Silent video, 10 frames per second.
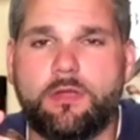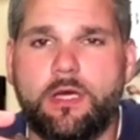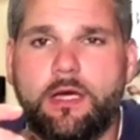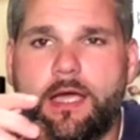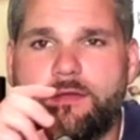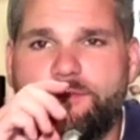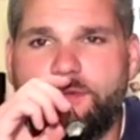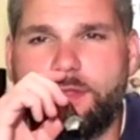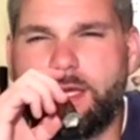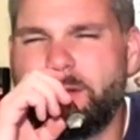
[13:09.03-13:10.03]
I can
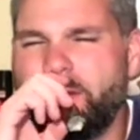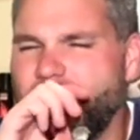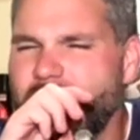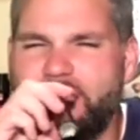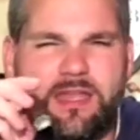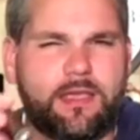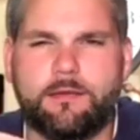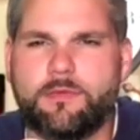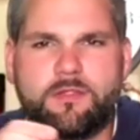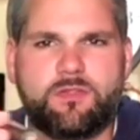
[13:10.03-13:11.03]
feel it. I don't have a headache.
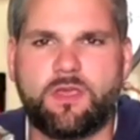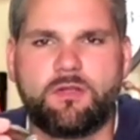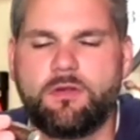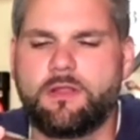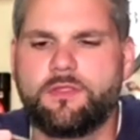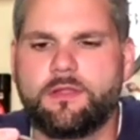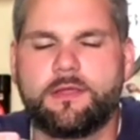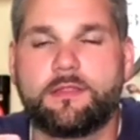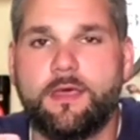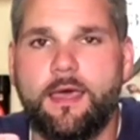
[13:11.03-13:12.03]
I'm not sick or anything
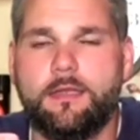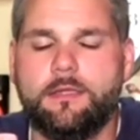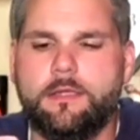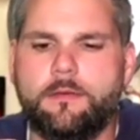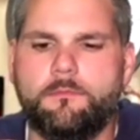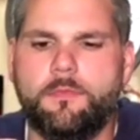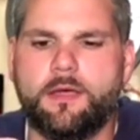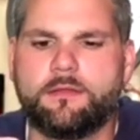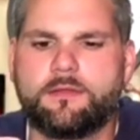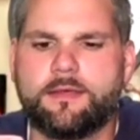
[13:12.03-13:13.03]
like that,
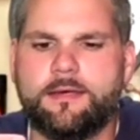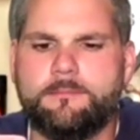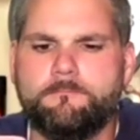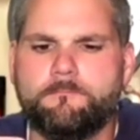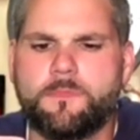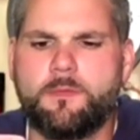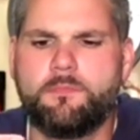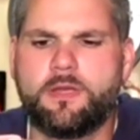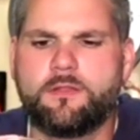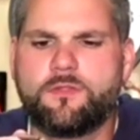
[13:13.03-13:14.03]
but
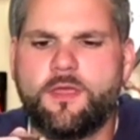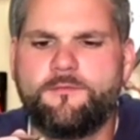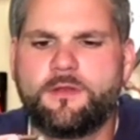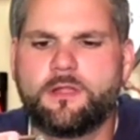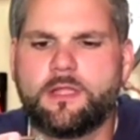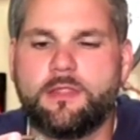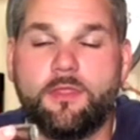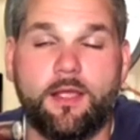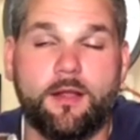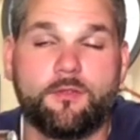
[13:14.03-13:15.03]
it's definitely
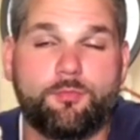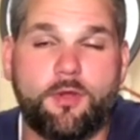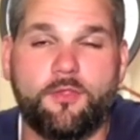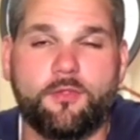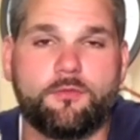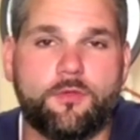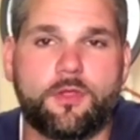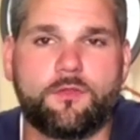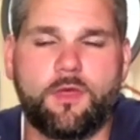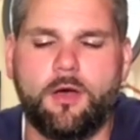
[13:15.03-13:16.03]
there. It's present. You
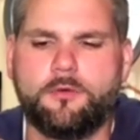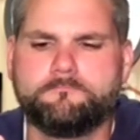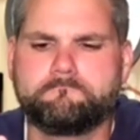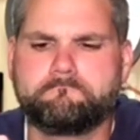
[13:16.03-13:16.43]
can tell.